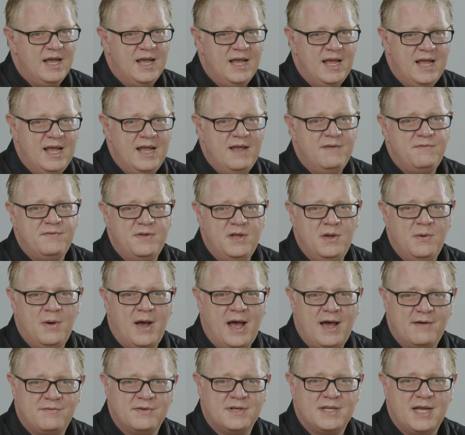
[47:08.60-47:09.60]
If you
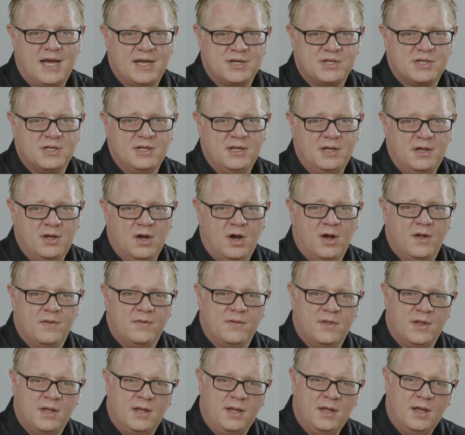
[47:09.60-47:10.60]
haven't actually got
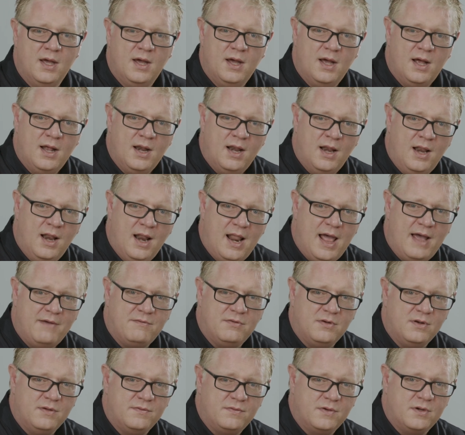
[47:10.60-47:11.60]
the
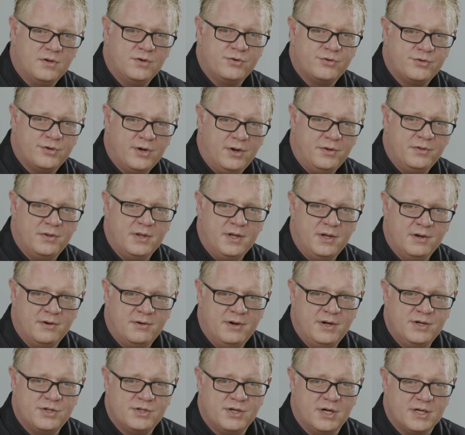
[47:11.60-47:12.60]
level of control that you're
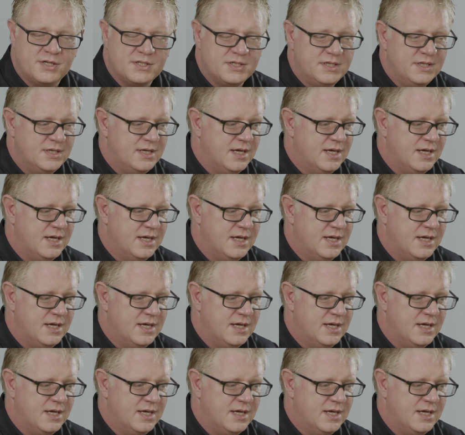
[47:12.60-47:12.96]
interested